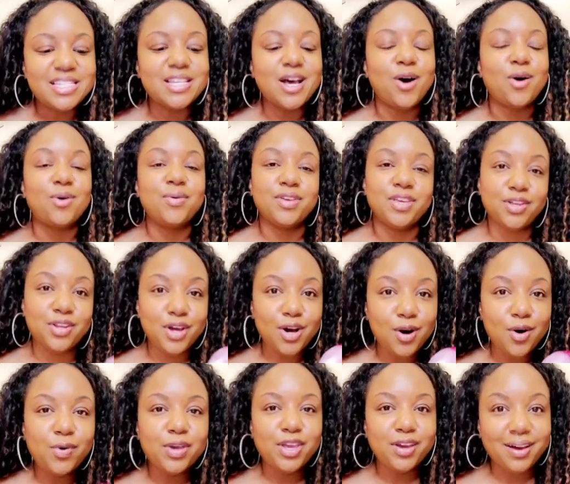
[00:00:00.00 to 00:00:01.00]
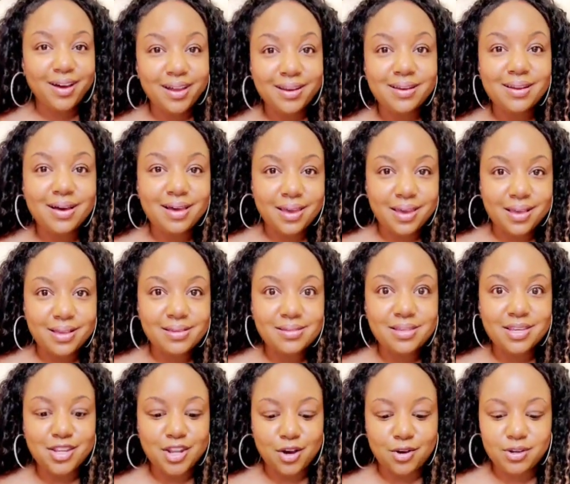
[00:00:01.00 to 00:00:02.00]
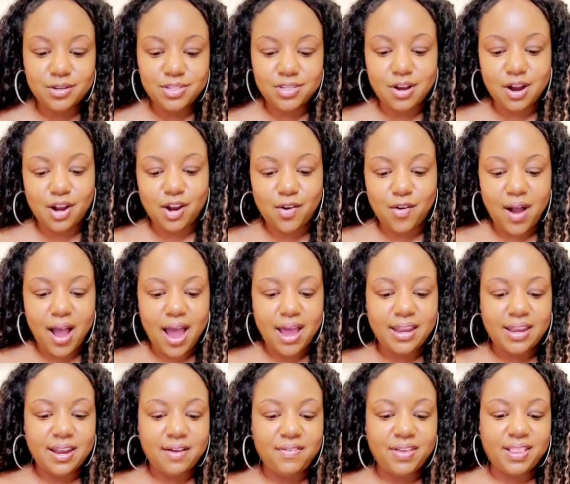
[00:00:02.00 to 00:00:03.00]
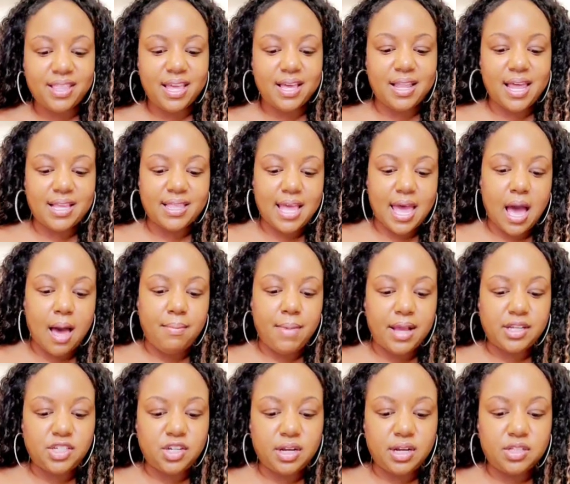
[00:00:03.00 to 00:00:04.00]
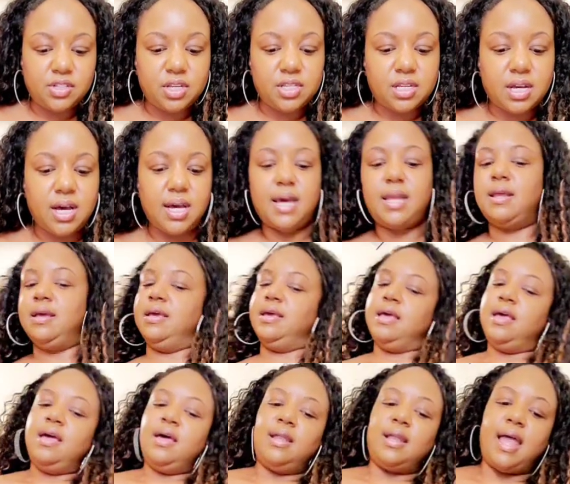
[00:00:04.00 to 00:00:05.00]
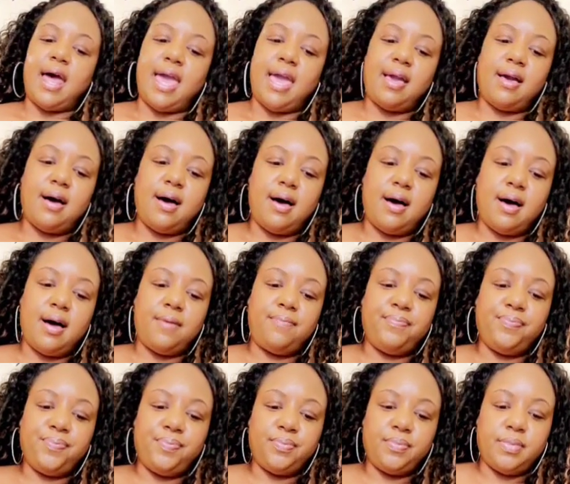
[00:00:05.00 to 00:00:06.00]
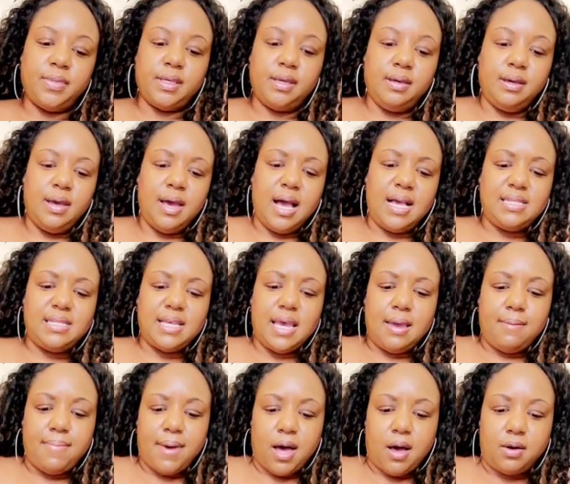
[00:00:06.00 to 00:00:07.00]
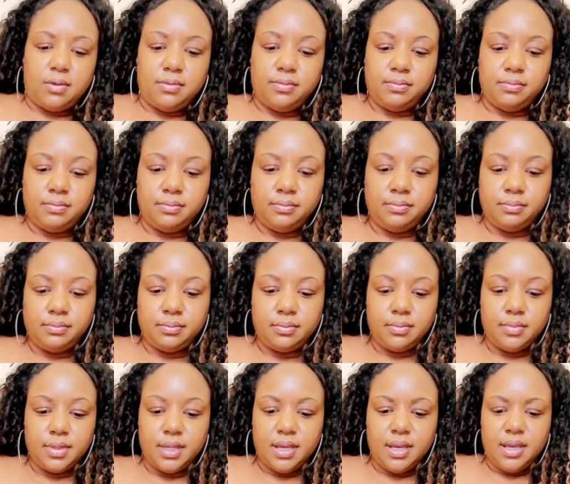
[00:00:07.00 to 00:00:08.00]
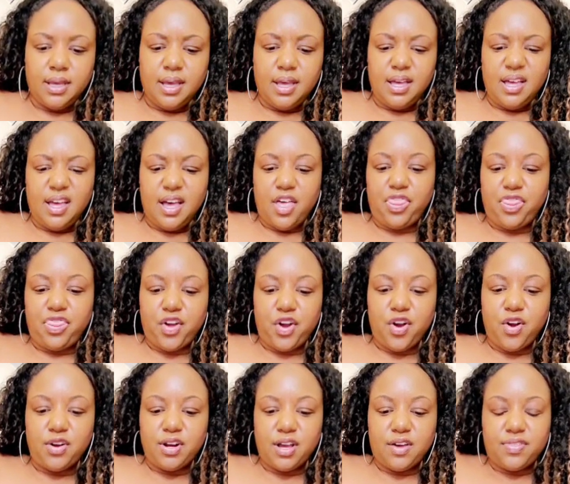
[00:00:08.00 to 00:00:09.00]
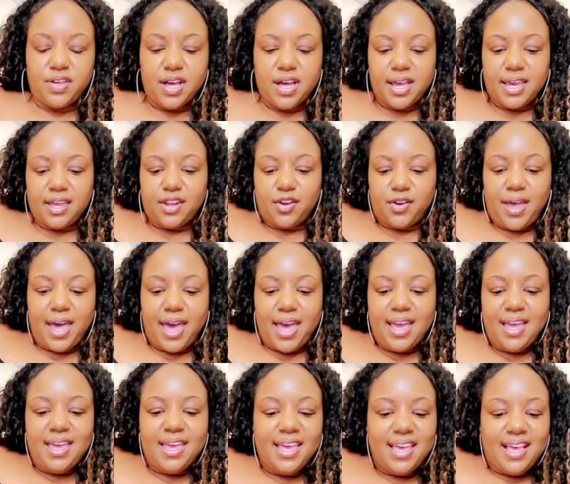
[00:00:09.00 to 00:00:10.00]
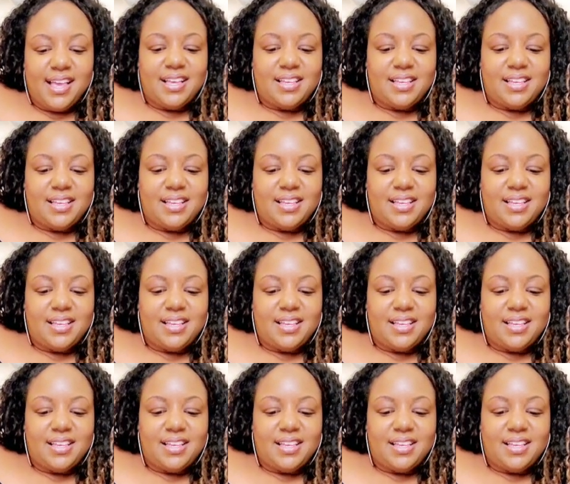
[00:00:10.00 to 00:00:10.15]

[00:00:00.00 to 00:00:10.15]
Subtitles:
So, you know, when you're cutting onions, you know, you start crying and everything like that. I'm actually going to just cut like, let's say about a third of the onion, okay?